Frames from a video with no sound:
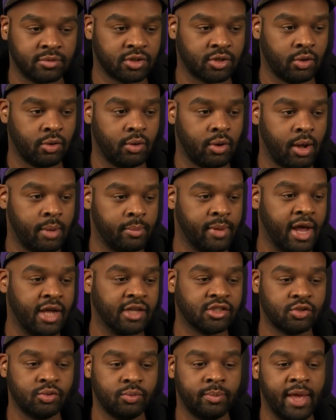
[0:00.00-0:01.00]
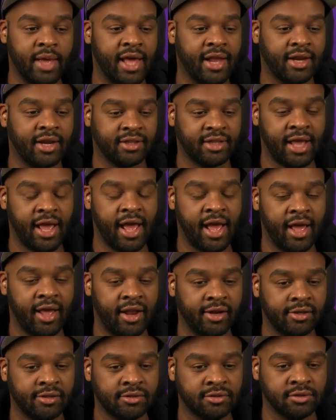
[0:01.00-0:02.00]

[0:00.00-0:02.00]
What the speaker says: so I'm not too mad at that.